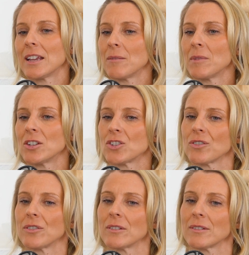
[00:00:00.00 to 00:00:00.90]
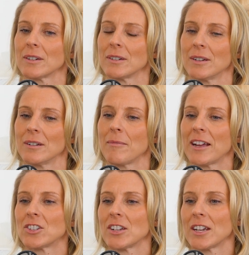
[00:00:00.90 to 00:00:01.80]
image or an
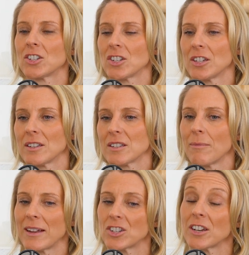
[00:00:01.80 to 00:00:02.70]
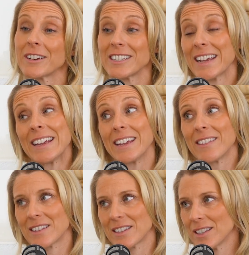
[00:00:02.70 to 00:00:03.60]
imagination. It's an imaginary T
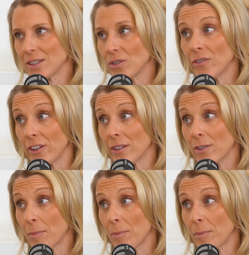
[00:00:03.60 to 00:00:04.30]
that sits on the front of your